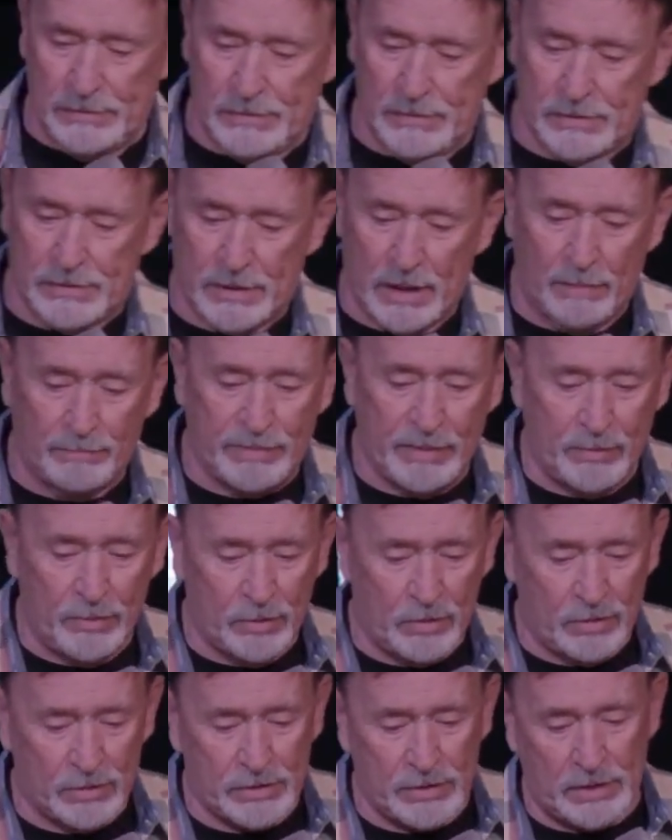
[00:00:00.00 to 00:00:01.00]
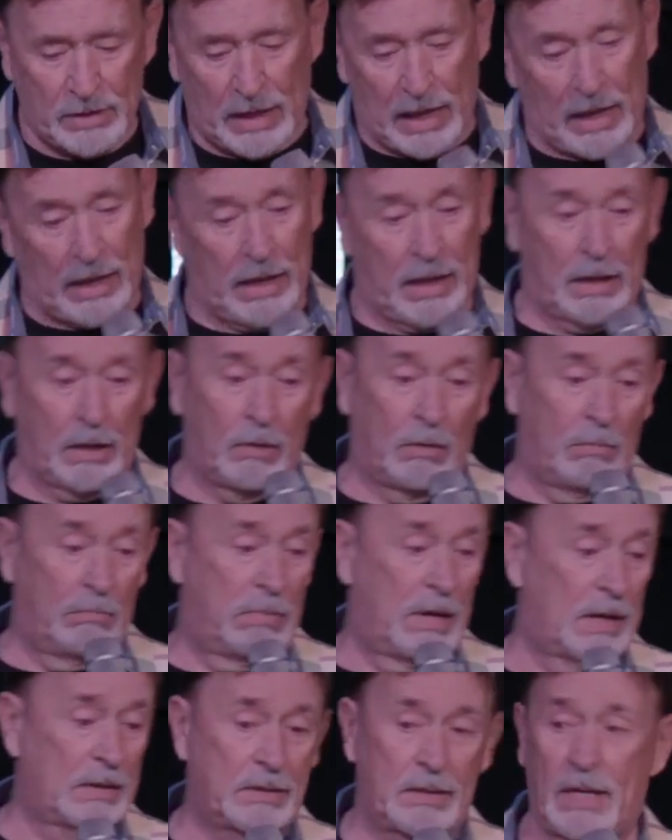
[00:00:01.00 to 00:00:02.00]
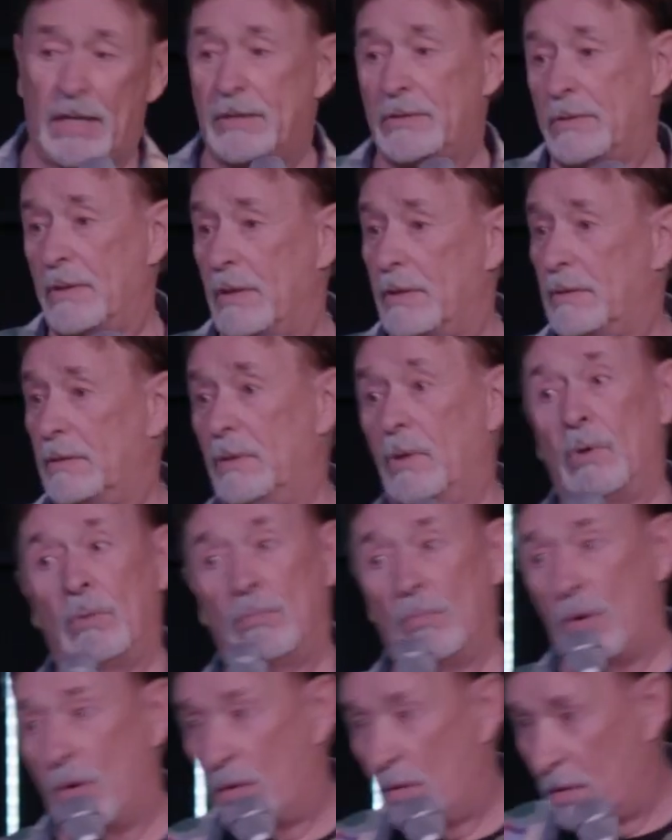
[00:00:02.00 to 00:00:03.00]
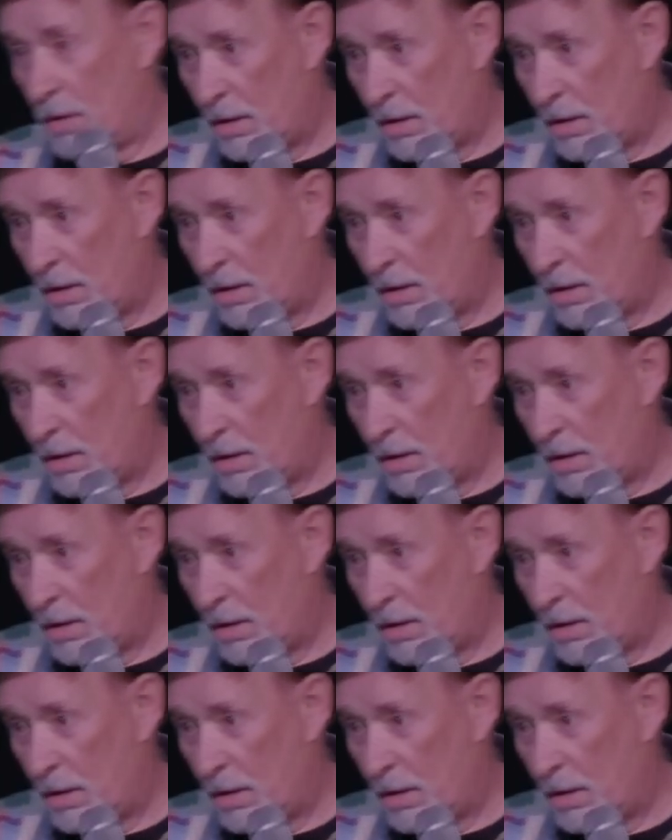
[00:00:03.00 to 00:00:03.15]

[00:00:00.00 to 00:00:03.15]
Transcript: Some people are going to say, I ain't going back to that church no more.